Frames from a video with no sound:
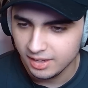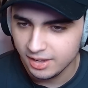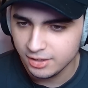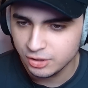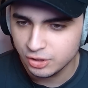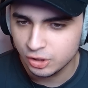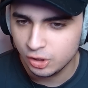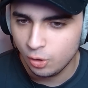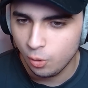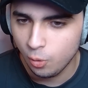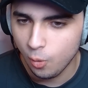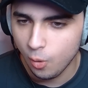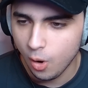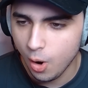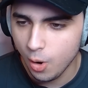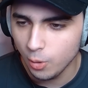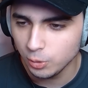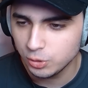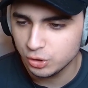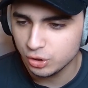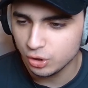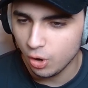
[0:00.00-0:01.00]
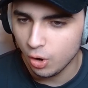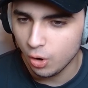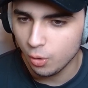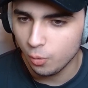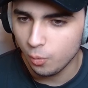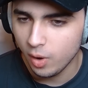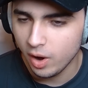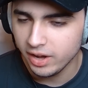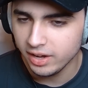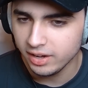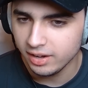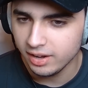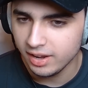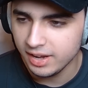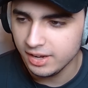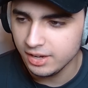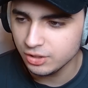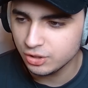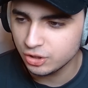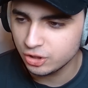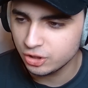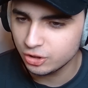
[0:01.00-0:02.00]
His quotes already.
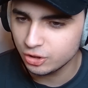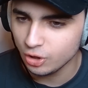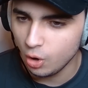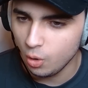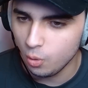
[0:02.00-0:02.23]
He's so